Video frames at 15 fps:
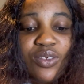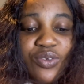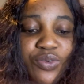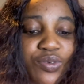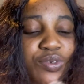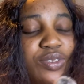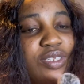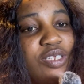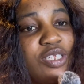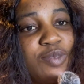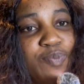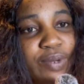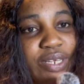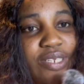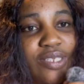through the
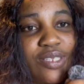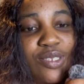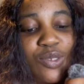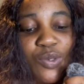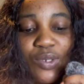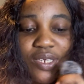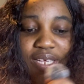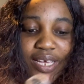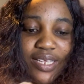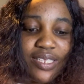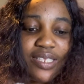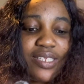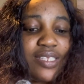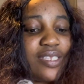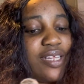space to get
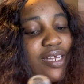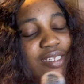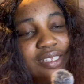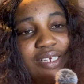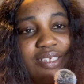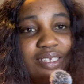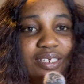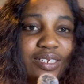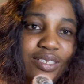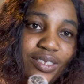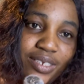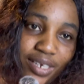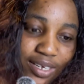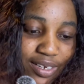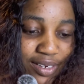started in
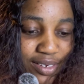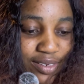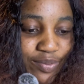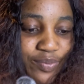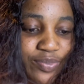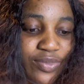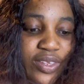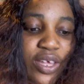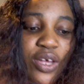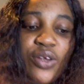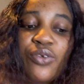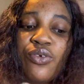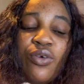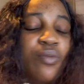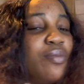tech.
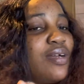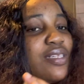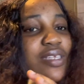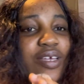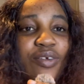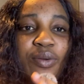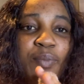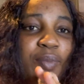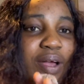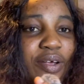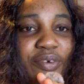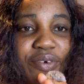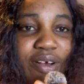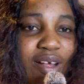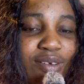No matter your
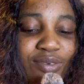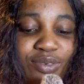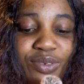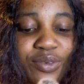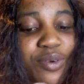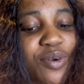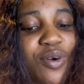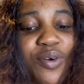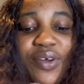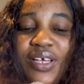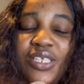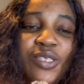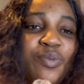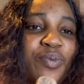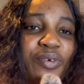background or
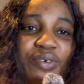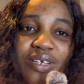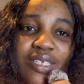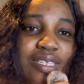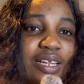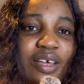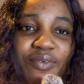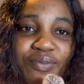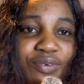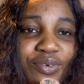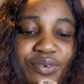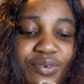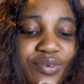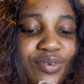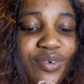experience
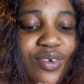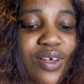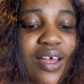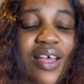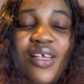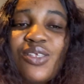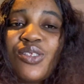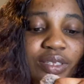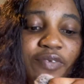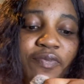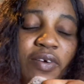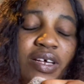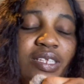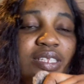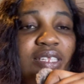level, the
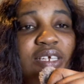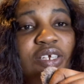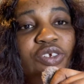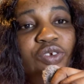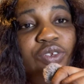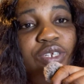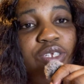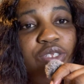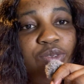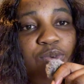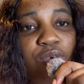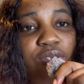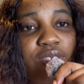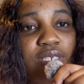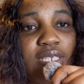first thing you need to
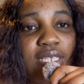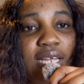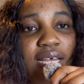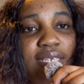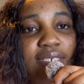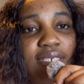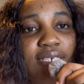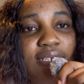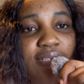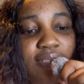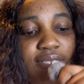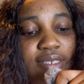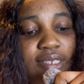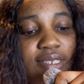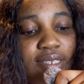understand
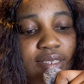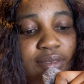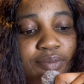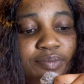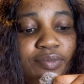is